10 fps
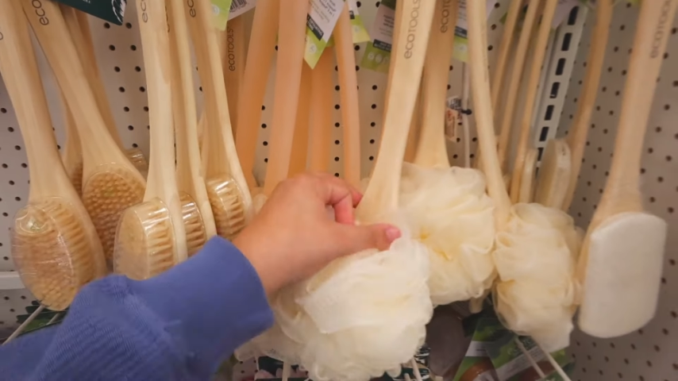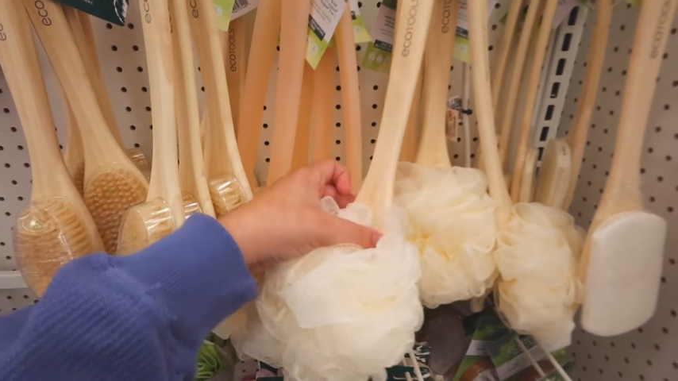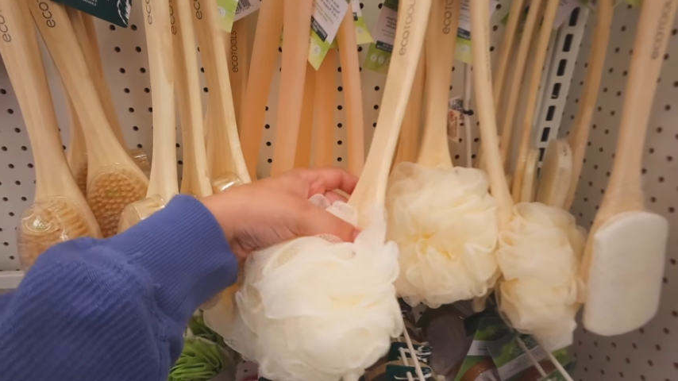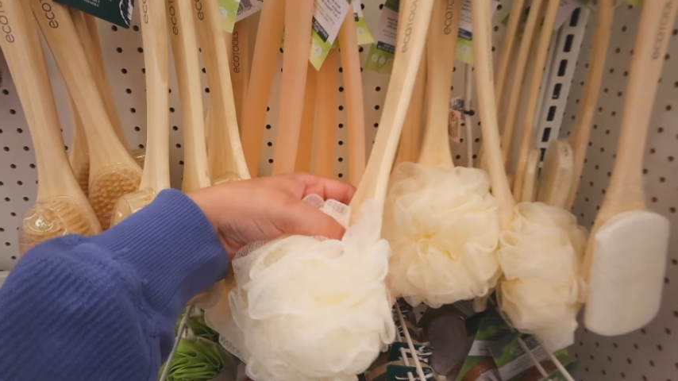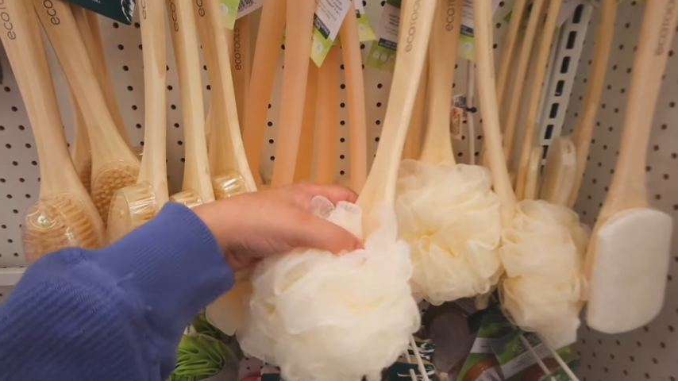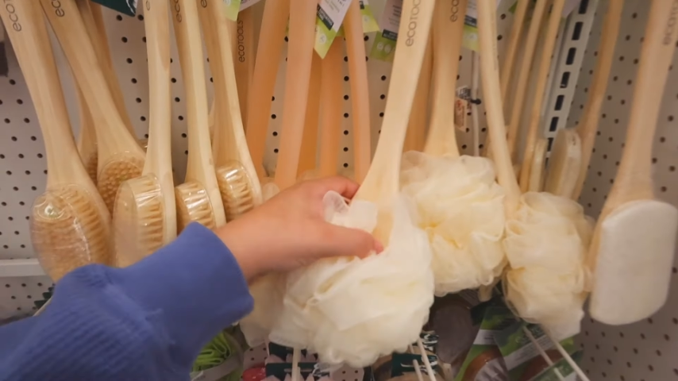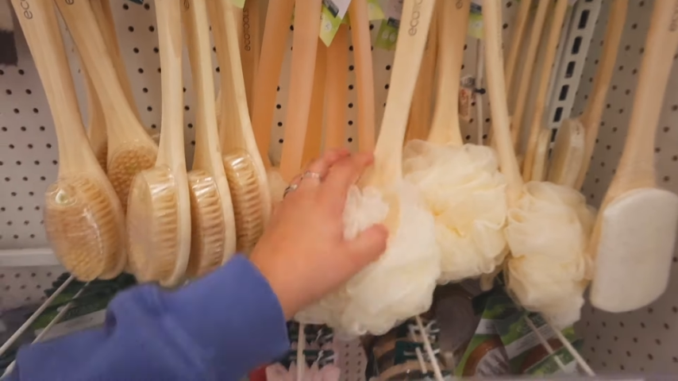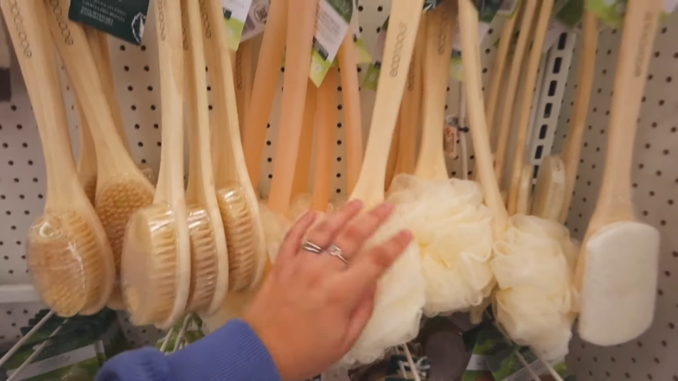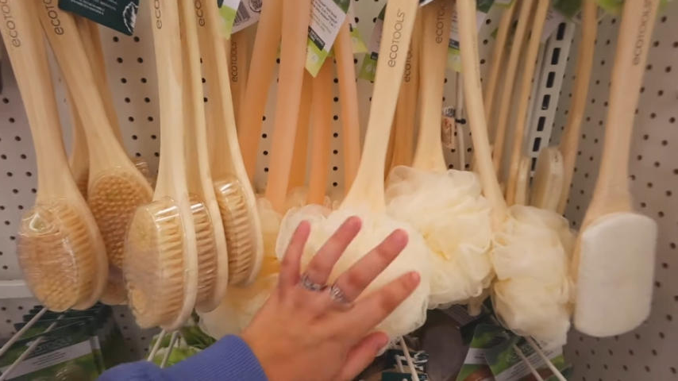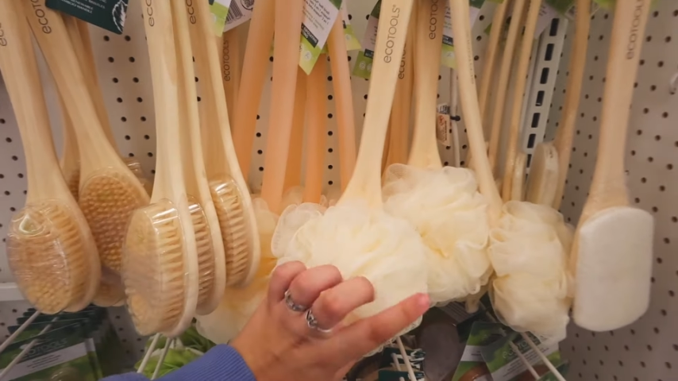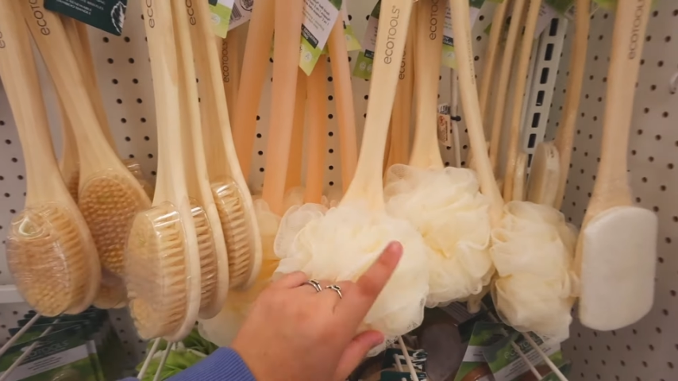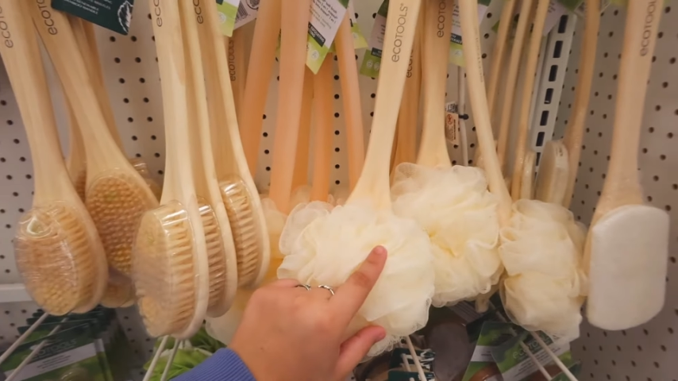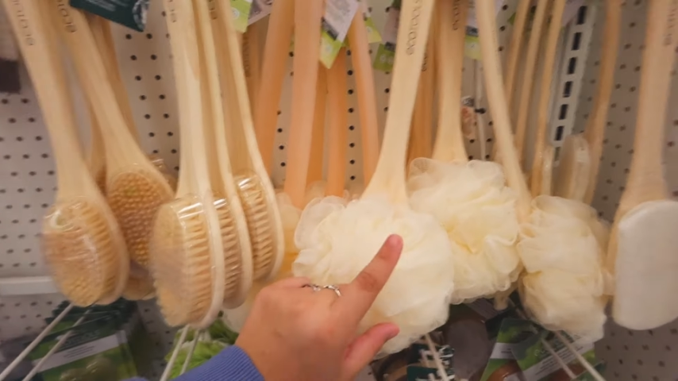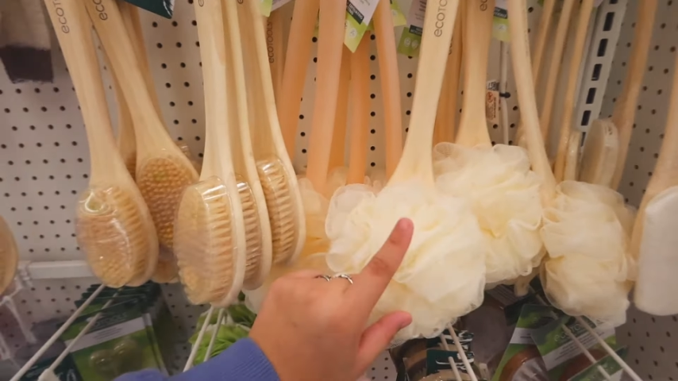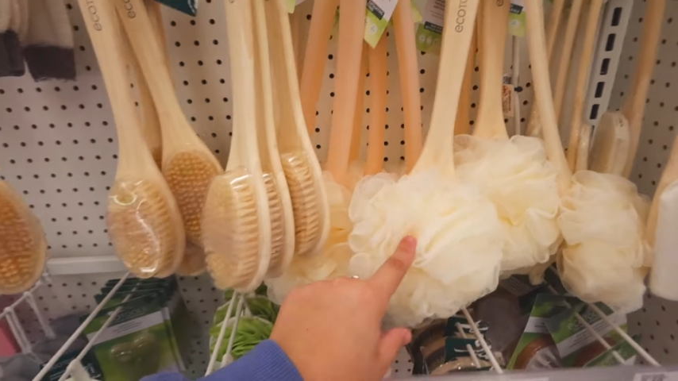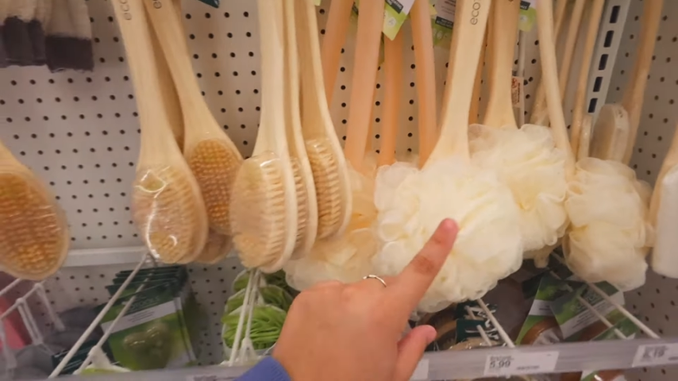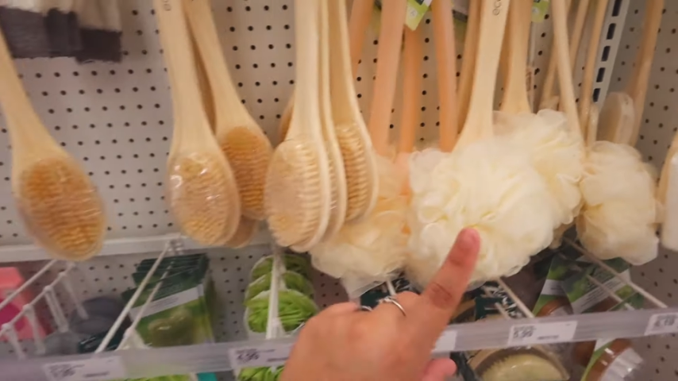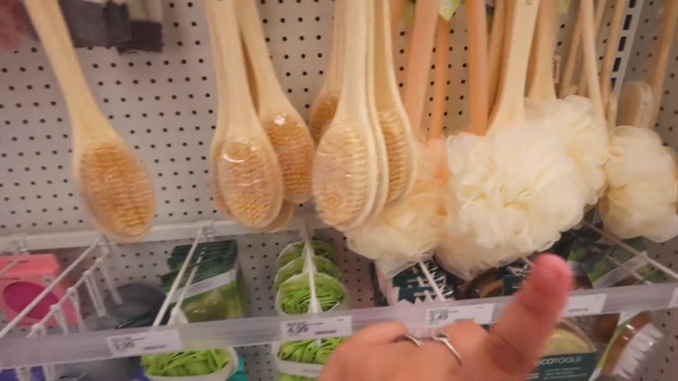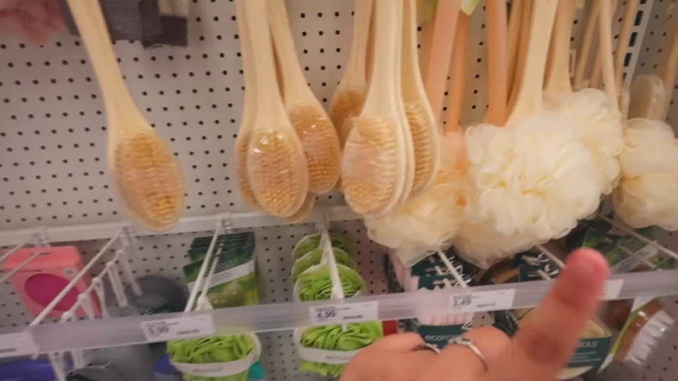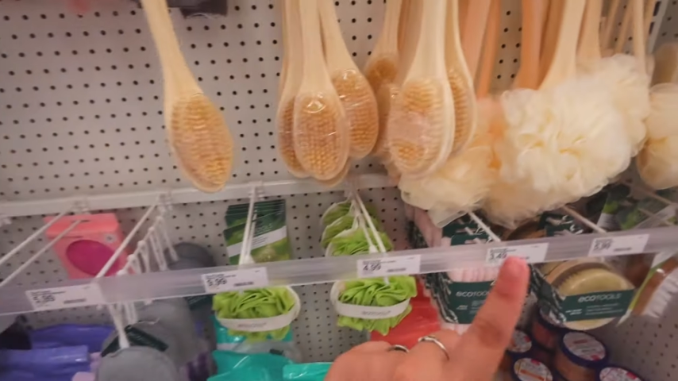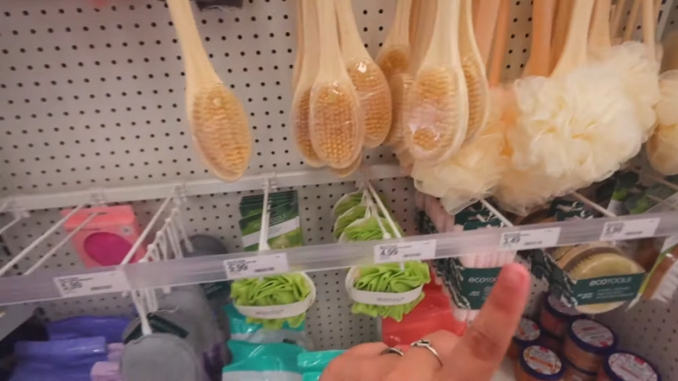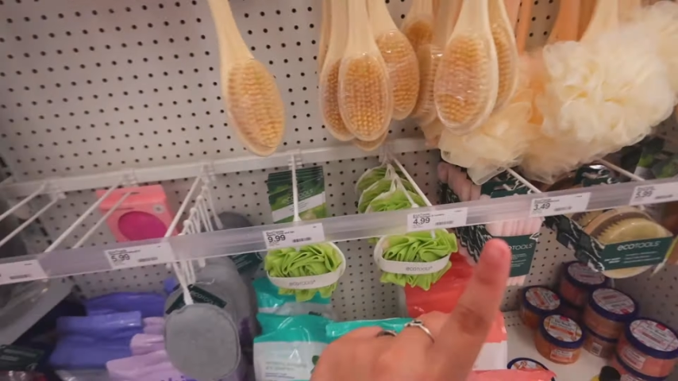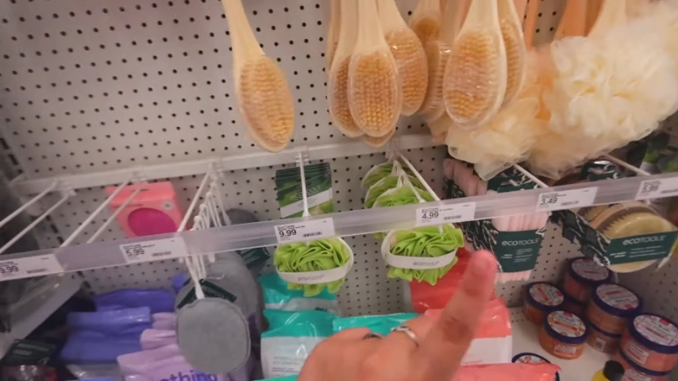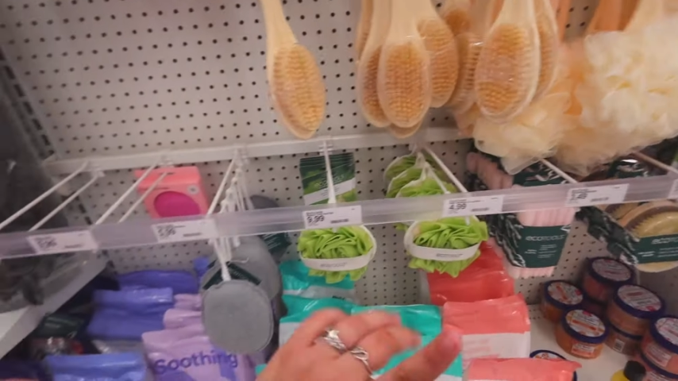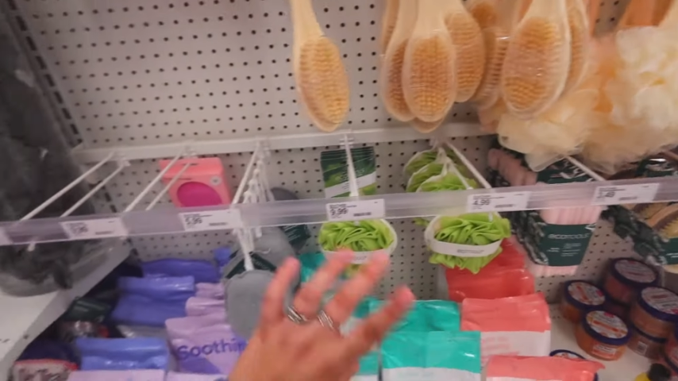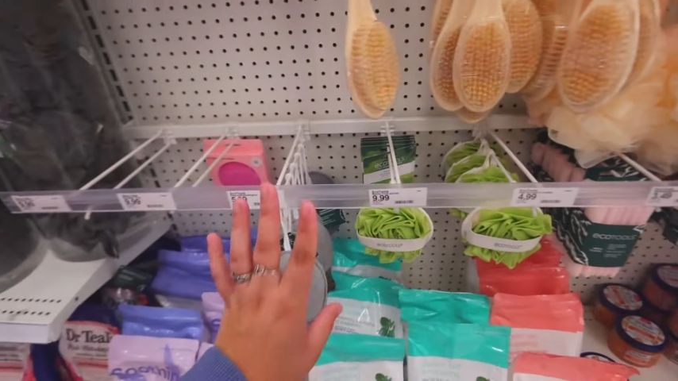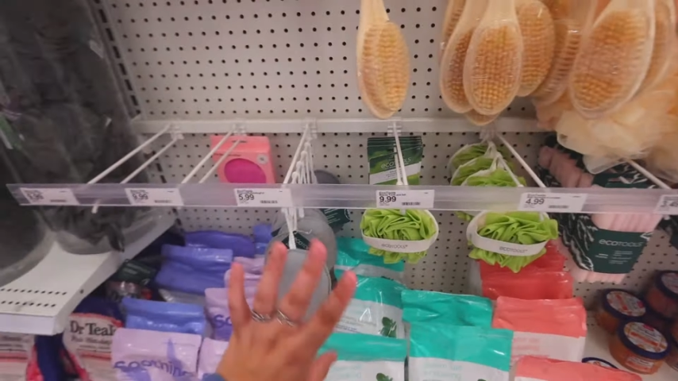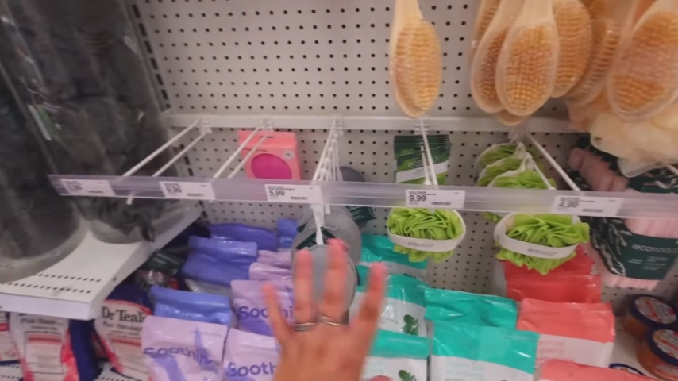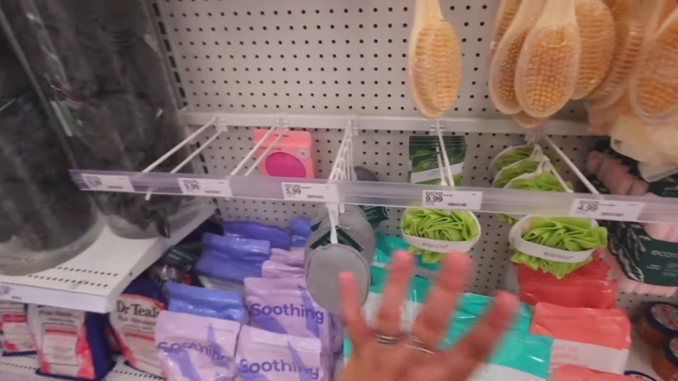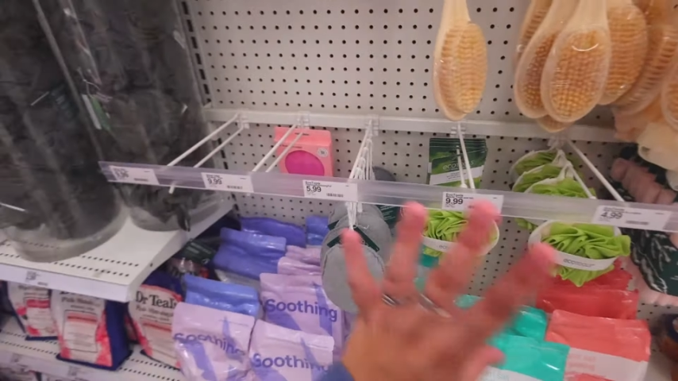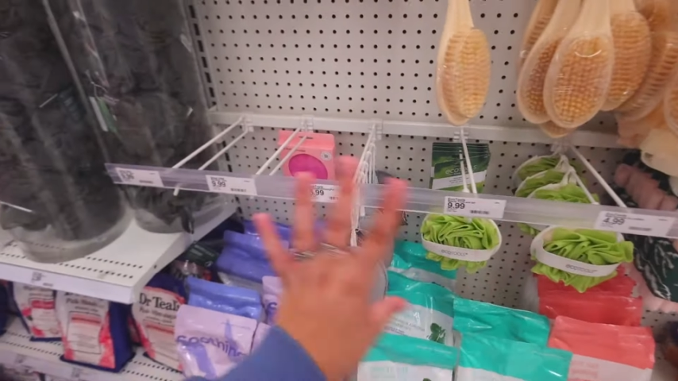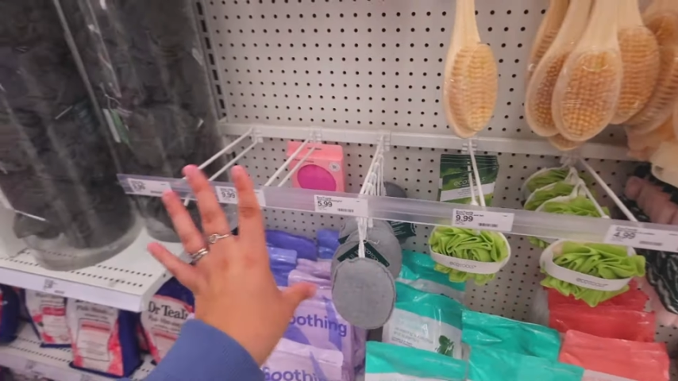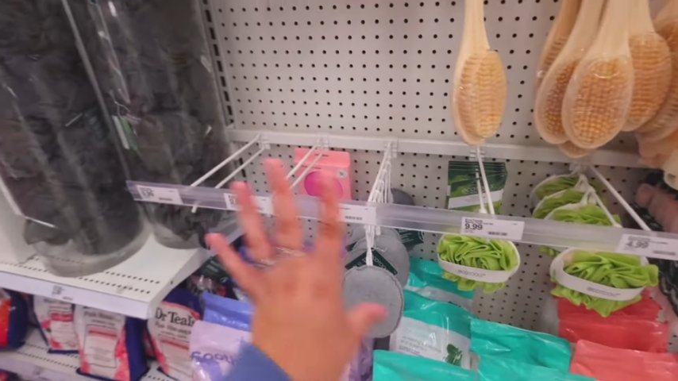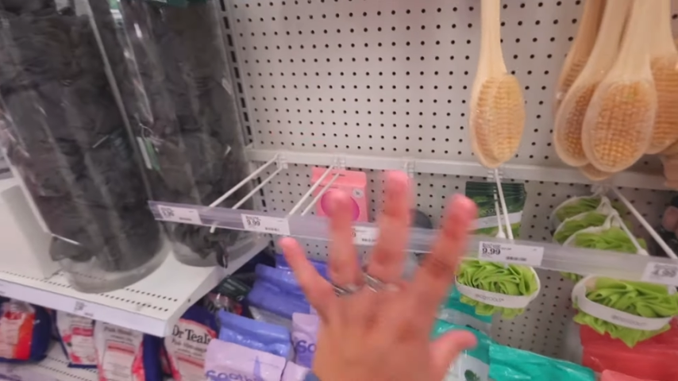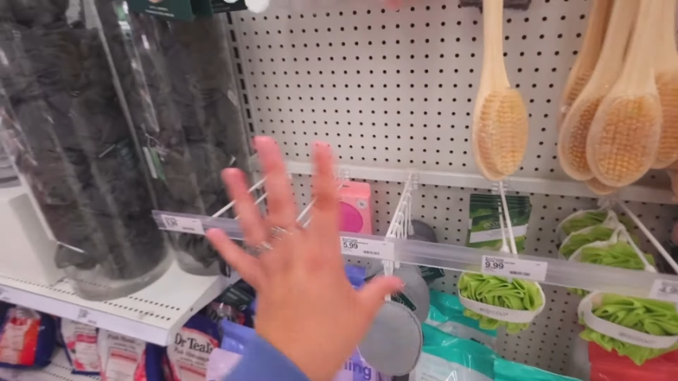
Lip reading: Nobody's mouth can be seen.